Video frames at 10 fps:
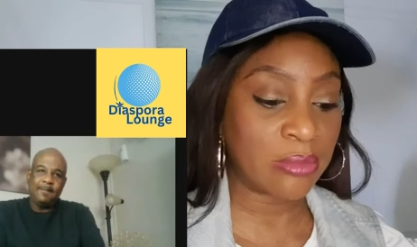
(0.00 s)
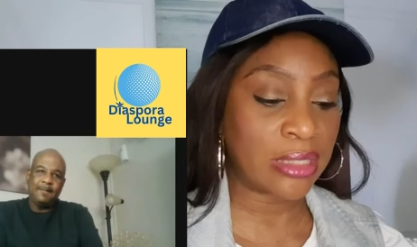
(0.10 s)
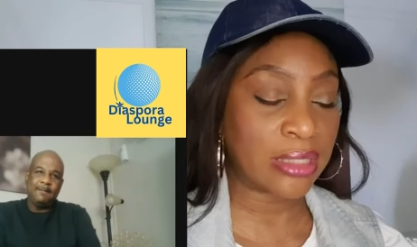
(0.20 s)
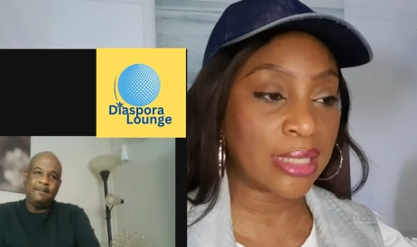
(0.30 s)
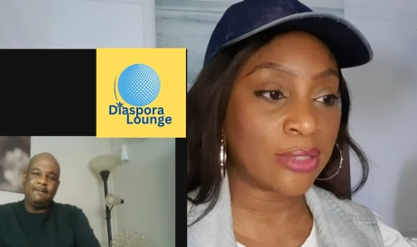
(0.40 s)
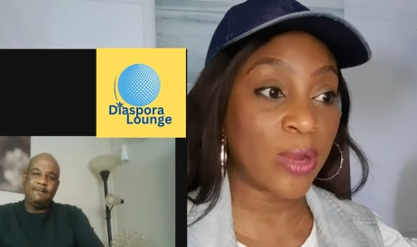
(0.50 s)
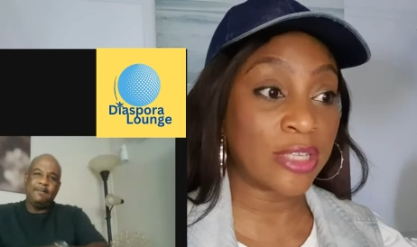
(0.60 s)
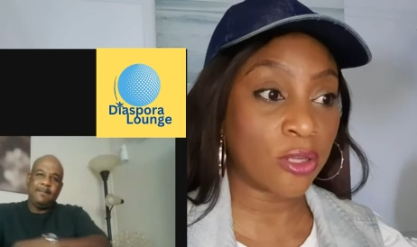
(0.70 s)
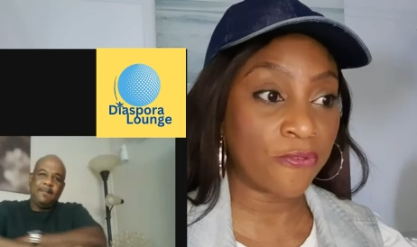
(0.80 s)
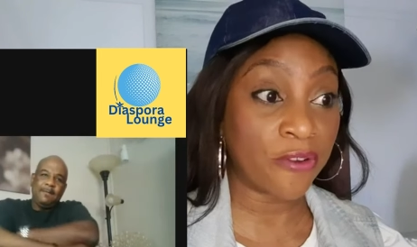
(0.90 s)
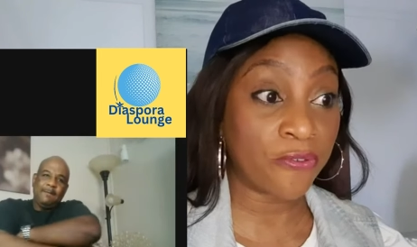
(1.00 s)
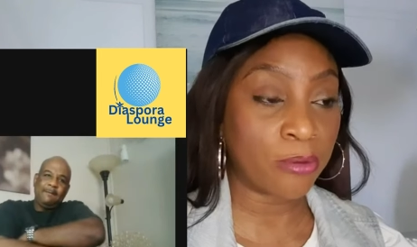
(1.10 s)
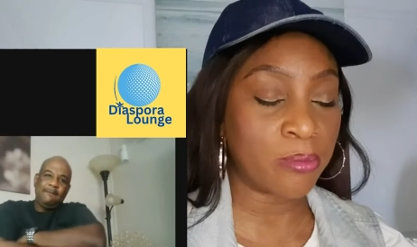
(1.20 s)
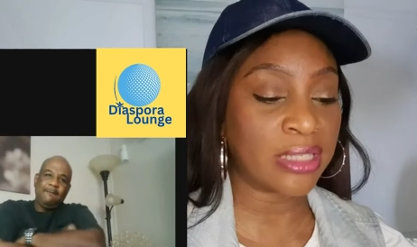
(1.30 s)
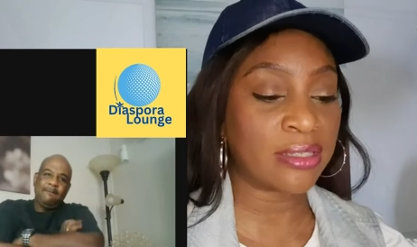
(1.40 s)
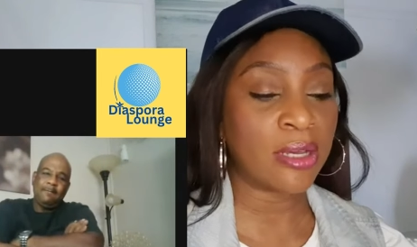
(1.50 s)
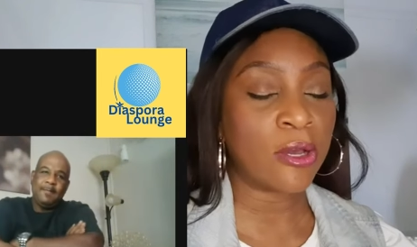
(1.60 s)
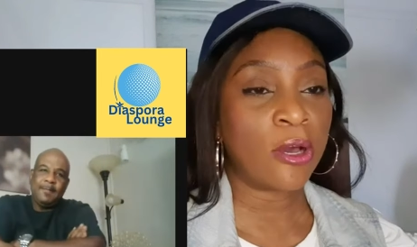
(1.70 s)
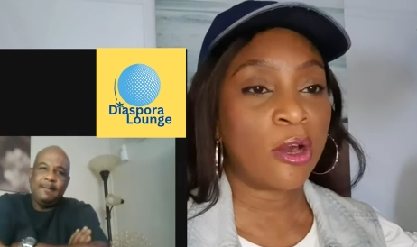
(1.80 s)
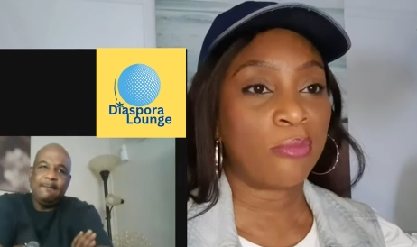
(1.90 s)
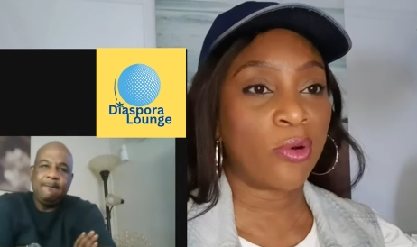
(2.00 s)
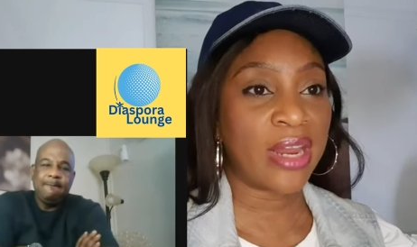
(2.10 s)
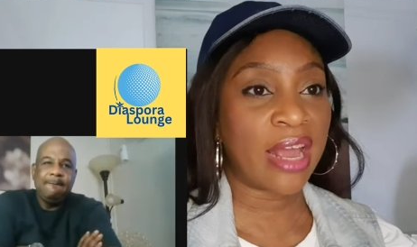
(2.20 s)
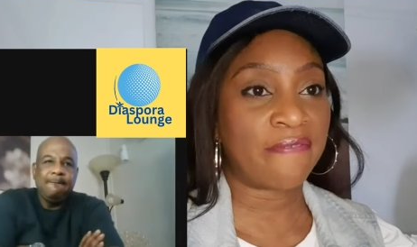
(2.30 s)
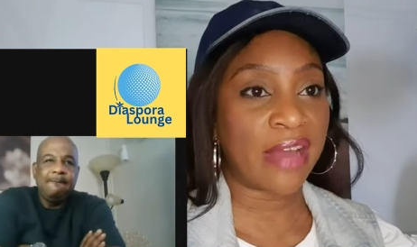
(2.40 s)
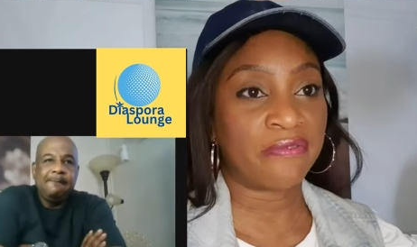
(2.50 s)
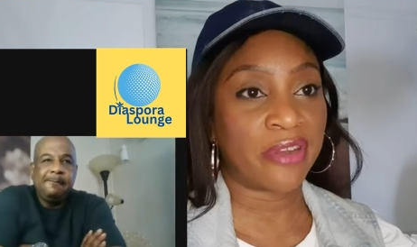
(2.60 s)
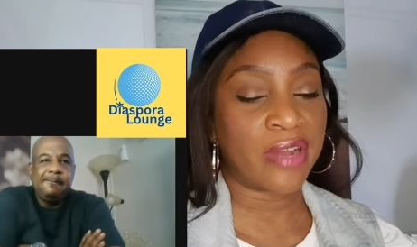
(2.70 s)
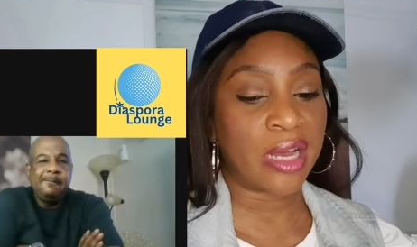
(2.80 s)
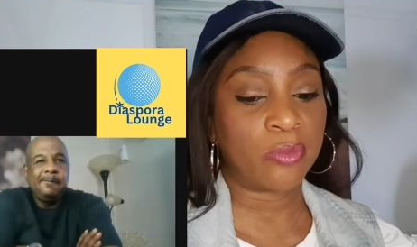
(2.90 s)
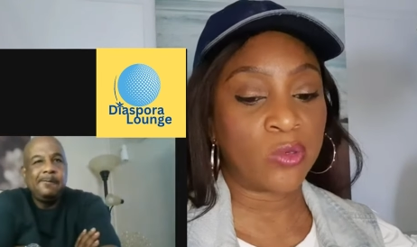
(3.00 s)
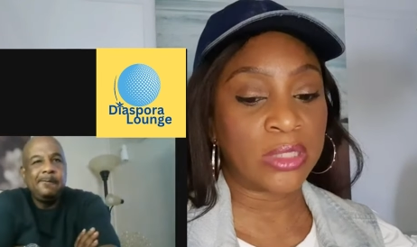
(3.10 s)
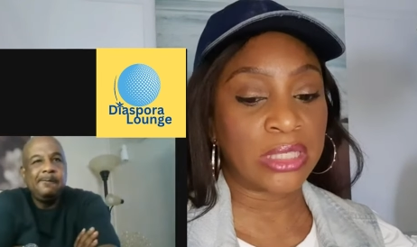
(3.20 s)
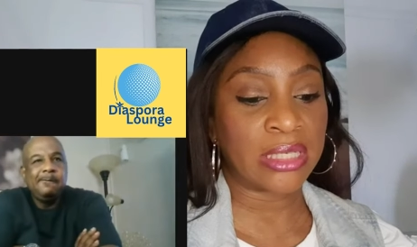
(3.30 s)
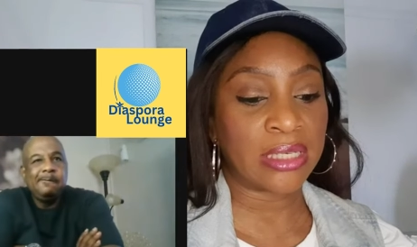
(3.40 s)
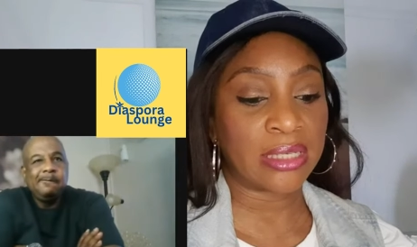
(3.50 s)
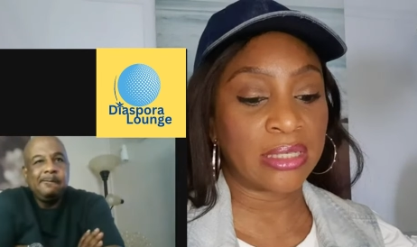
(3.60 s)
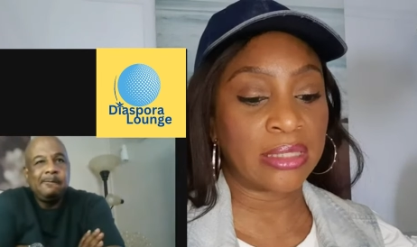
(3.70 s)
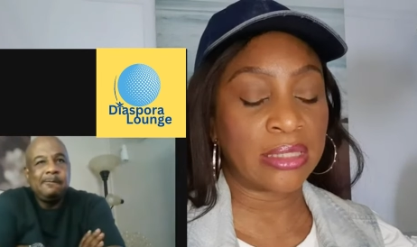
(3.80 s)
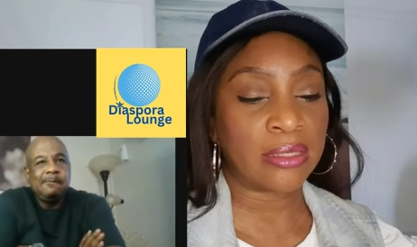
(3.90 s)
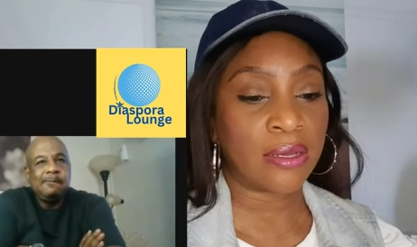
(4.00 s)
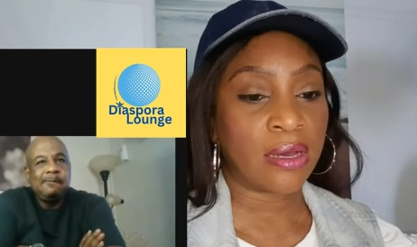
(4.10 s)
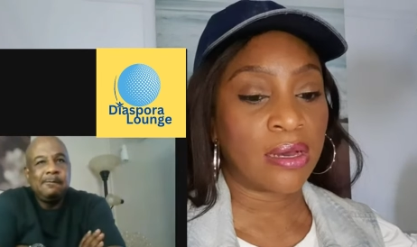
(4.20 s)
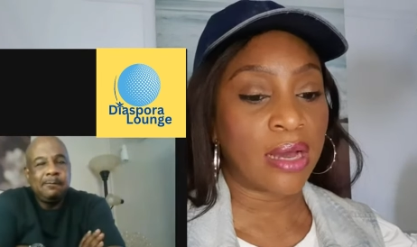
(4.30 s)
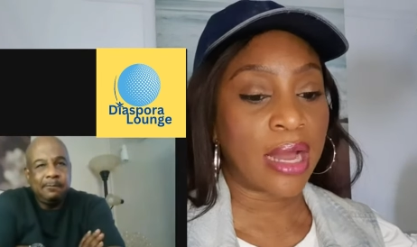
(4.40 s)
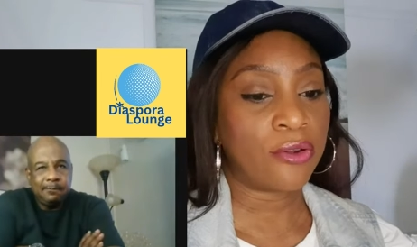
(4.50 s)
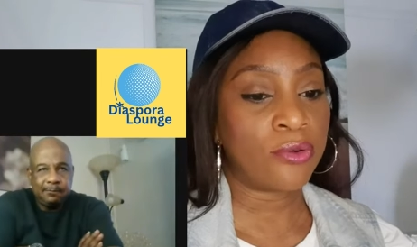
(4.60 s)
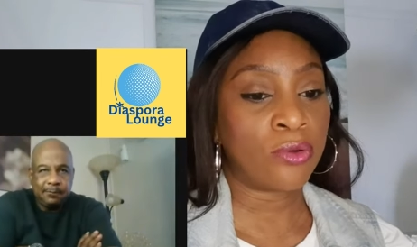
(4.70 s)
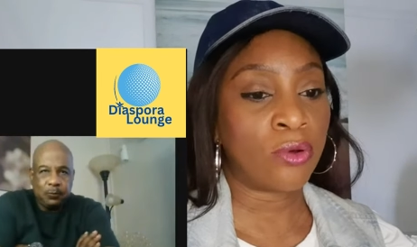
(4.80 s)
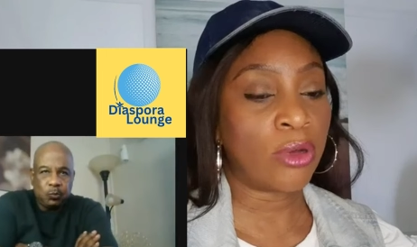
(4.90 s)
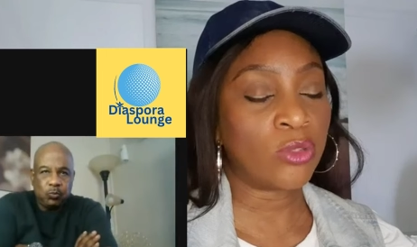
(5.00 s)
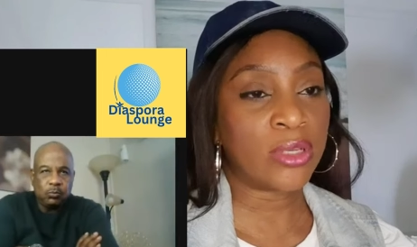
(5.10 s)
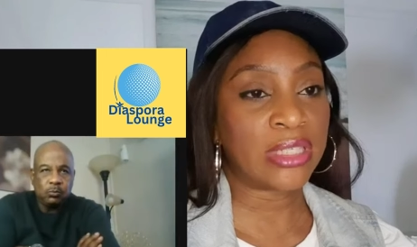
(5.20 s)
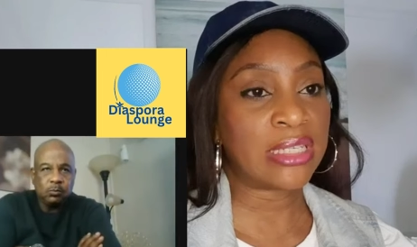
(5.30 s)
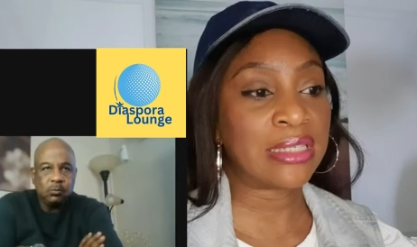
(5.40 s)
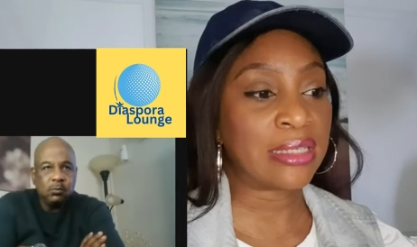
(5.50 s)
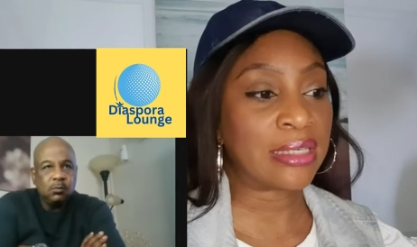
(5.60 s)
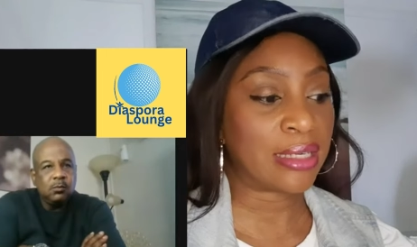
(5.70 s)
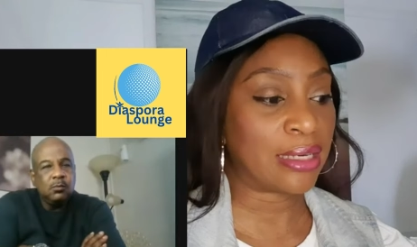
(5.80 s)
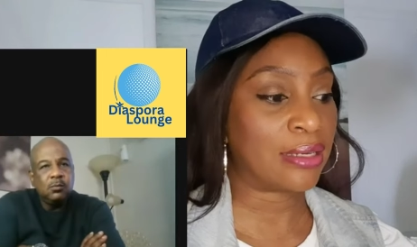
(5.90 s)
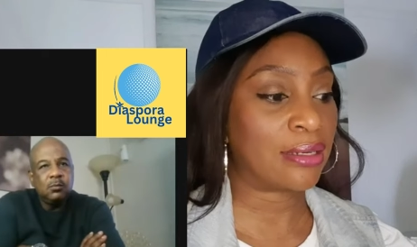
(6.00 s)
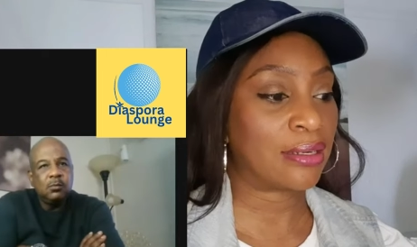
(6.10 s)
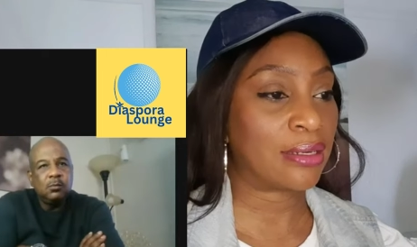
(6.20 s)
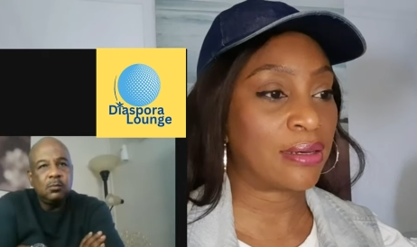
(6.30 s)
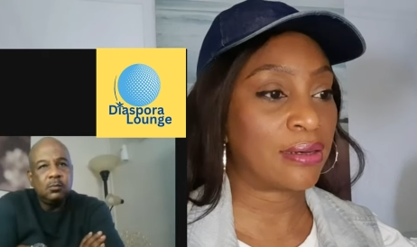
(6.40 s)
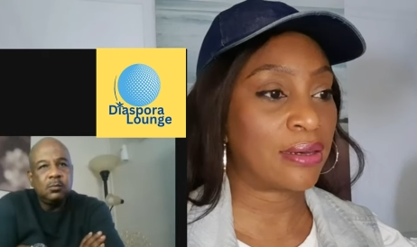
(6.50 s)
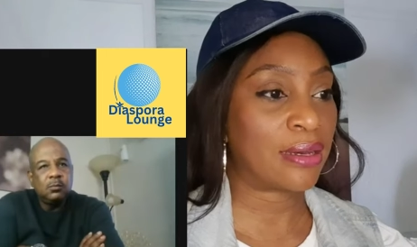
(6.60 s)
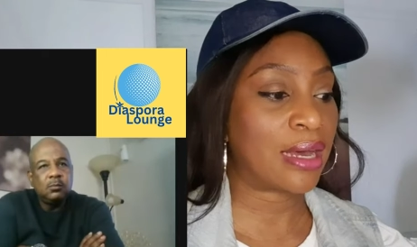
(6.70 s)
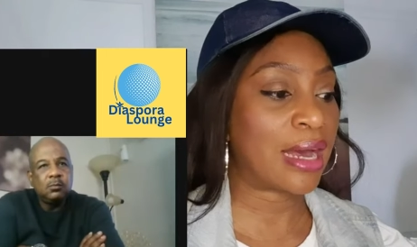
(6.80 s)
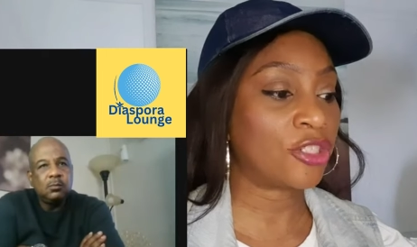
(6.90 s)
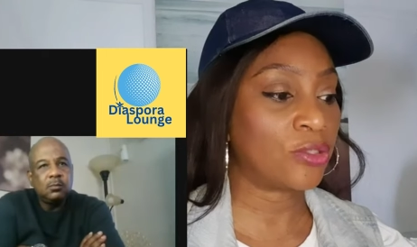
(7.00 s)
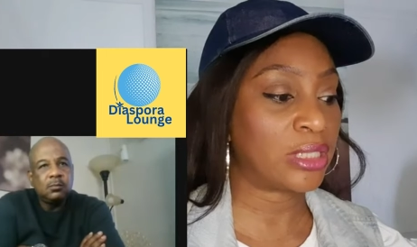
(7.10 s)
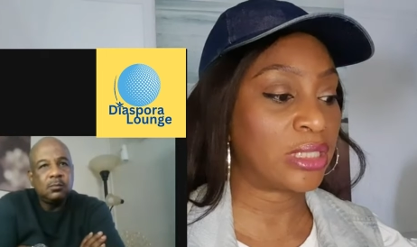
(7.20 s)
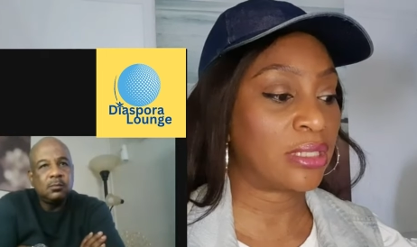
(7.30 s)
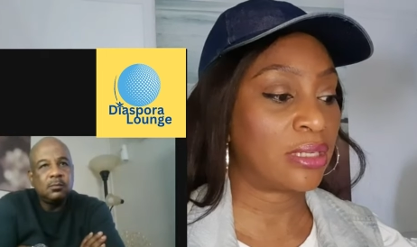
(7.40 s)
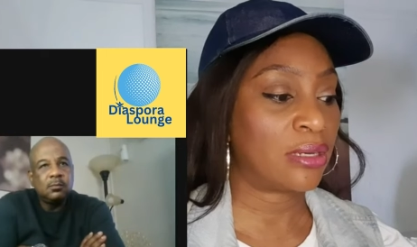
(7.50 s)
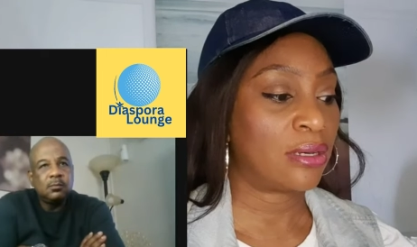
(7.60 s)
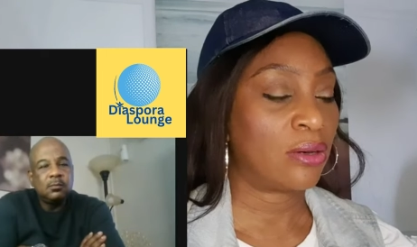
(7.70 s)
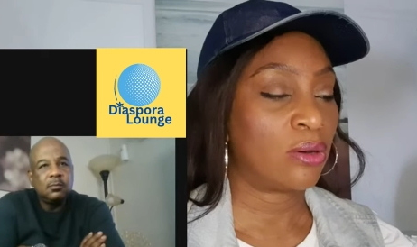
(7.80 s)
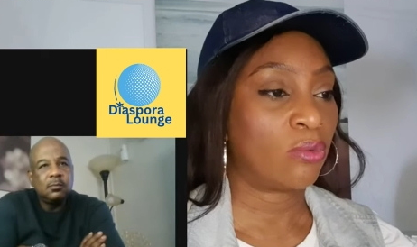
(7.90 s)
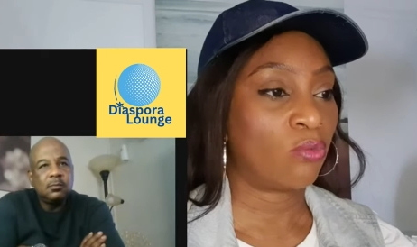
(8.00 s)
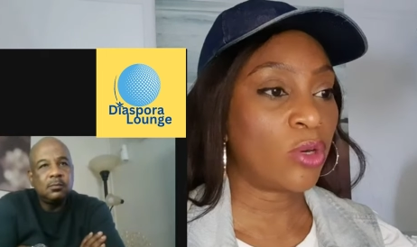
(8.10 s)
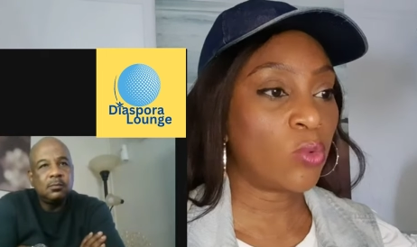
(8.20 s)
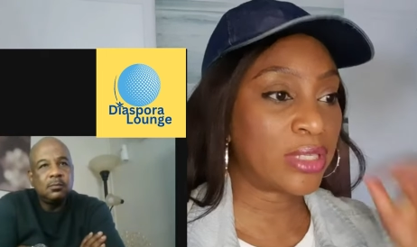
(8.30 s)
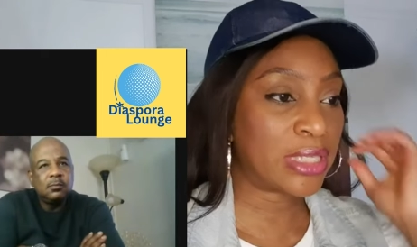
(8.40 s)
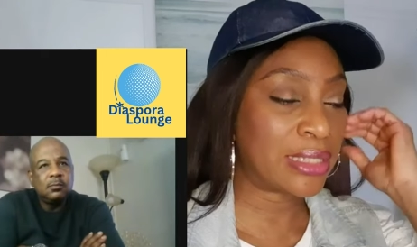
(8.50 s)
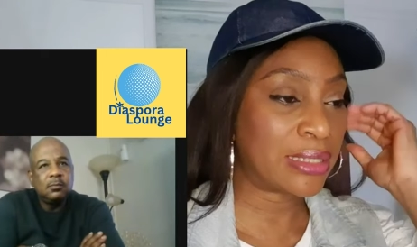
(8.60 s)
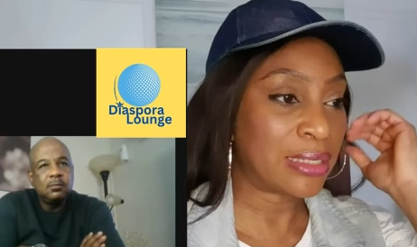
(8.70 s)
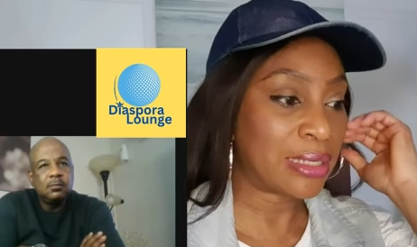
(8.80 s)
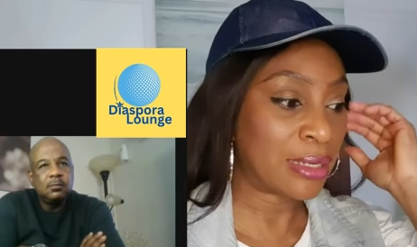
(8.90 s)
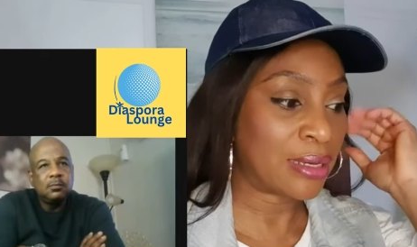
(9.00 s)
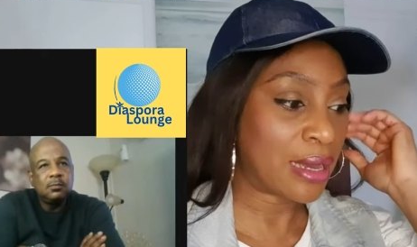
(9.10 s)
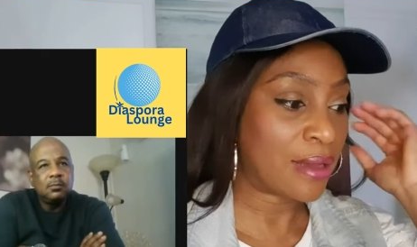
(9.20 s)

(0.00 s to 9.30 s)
Speaker 1: me is, yes, we are suffering from it, but what I find very amusing is, I don't know, what was he thinking, actually? What was he thinking?